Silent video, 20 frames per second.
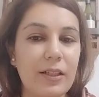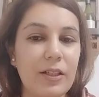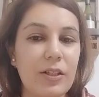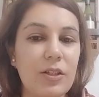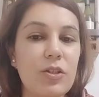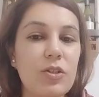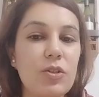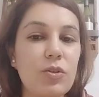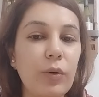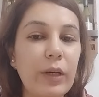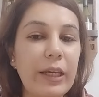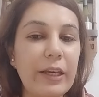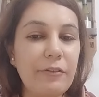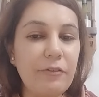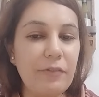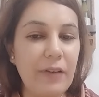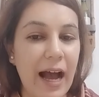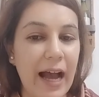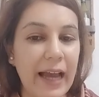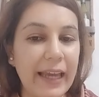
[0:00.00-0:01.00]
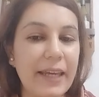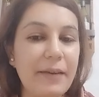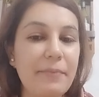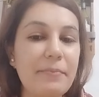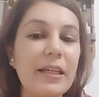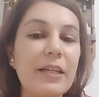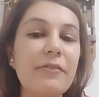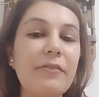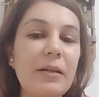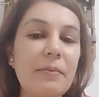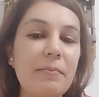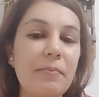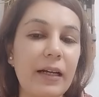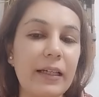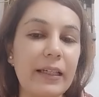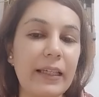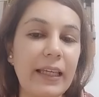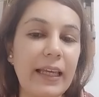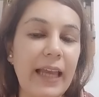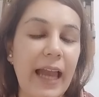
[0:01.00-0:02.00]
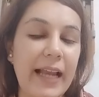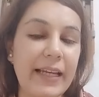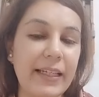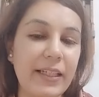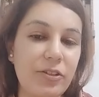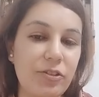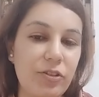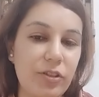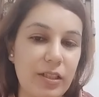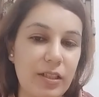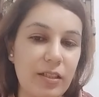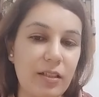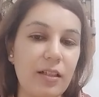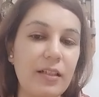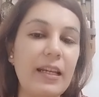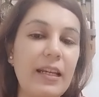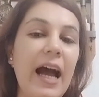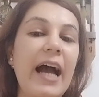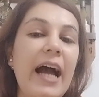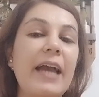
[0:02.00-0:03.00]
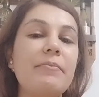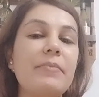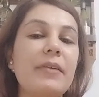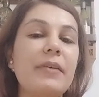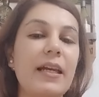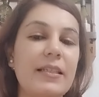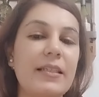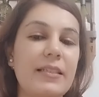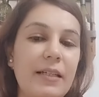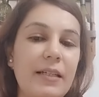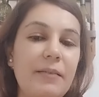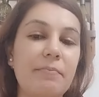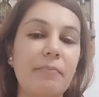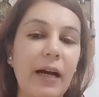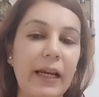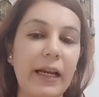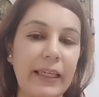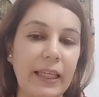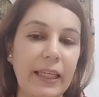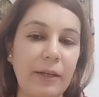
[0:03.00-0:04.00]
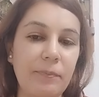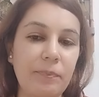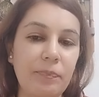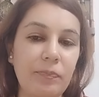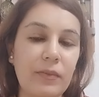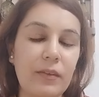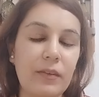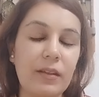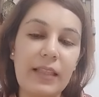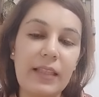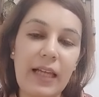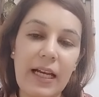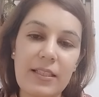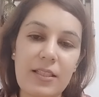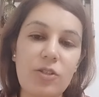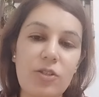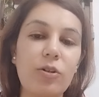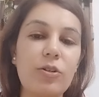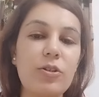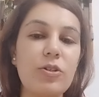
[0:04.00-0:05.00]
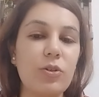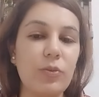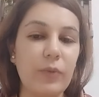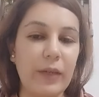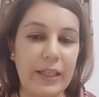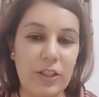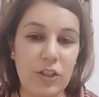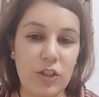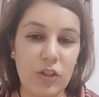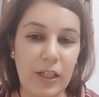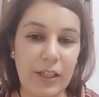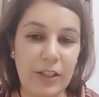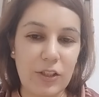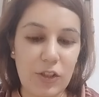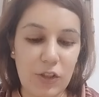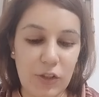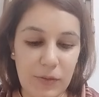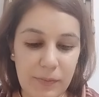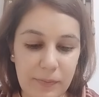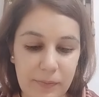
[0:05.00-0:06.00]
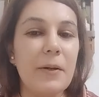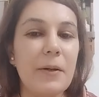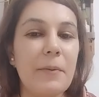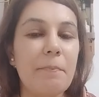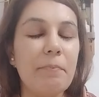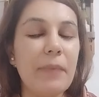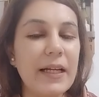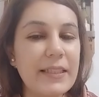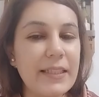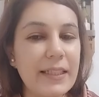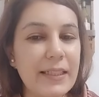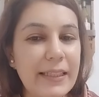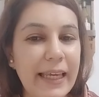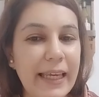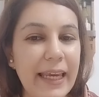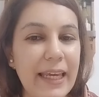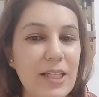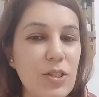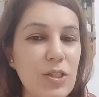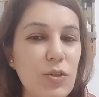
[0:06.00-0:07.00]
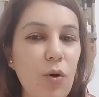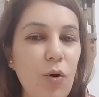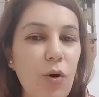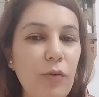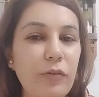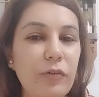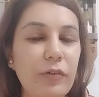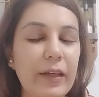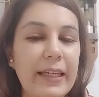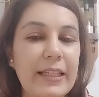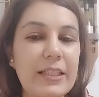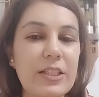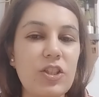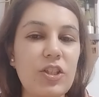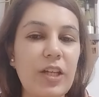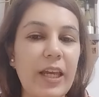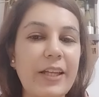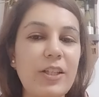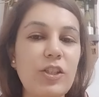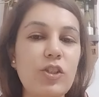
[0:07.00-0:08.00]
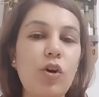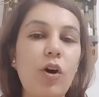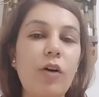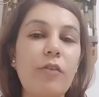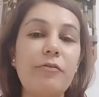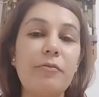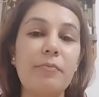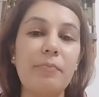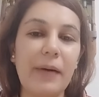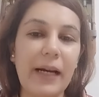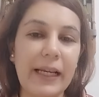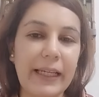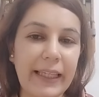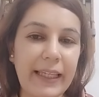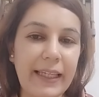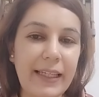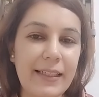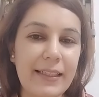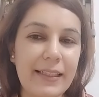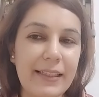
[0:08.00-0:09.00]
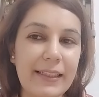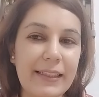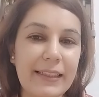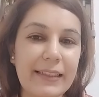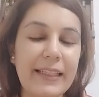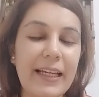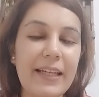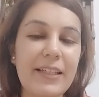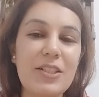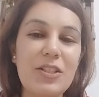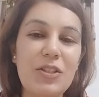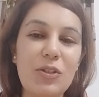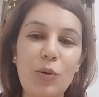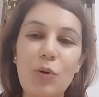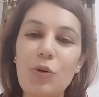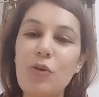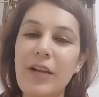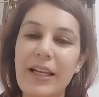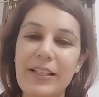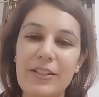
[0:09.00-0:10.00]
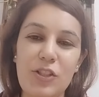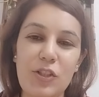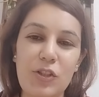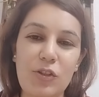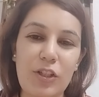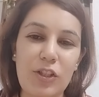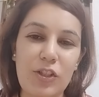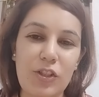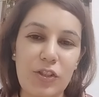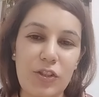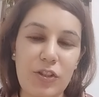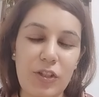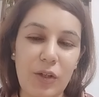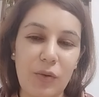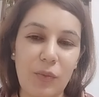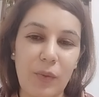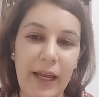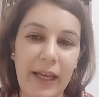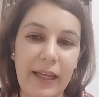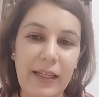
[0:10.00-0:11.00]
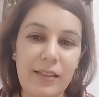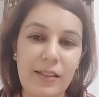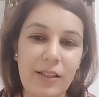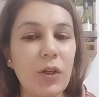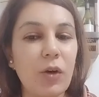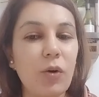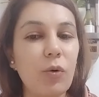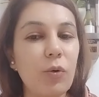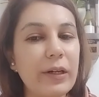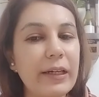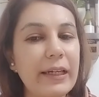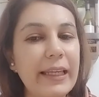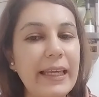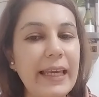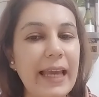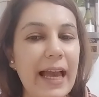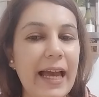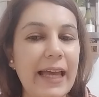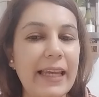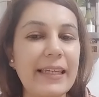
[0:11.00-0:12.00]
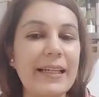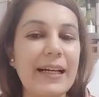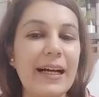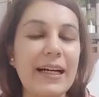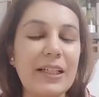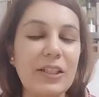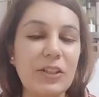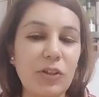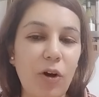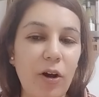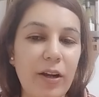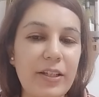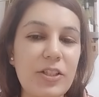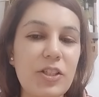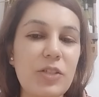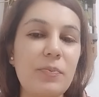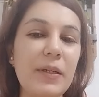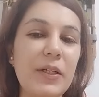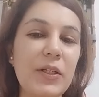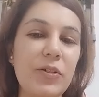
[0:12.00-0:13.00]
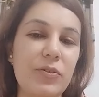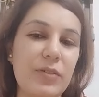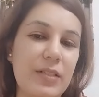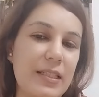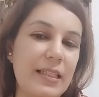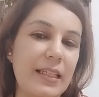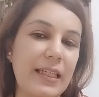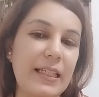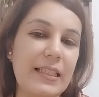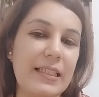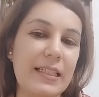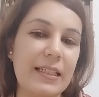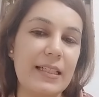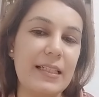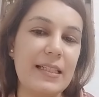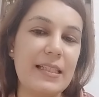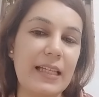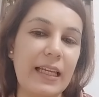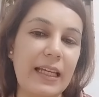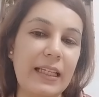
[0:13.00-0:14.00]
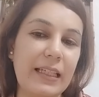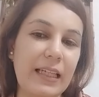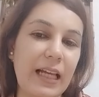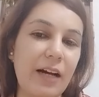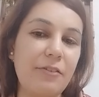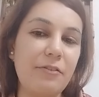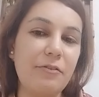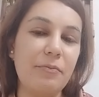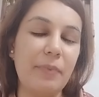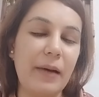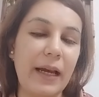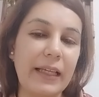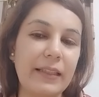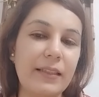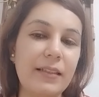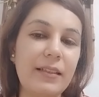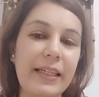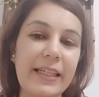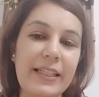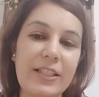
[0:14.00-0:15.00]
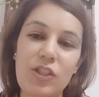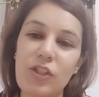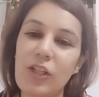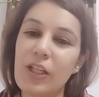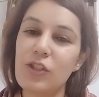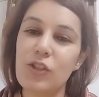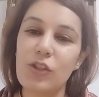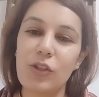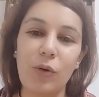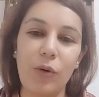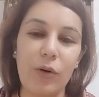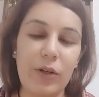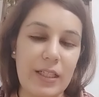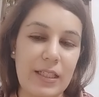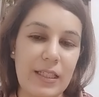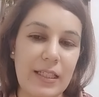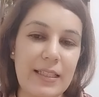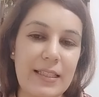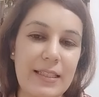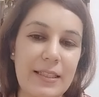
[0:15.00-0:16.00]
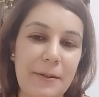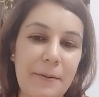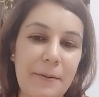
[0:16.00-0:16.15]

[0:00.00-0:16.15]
So if I am giving money and in return I am getting money, that is also exchange. But in case of exchange of money, there is no registration required. Only an acknowledgement receipt is enough by the exchange authorities.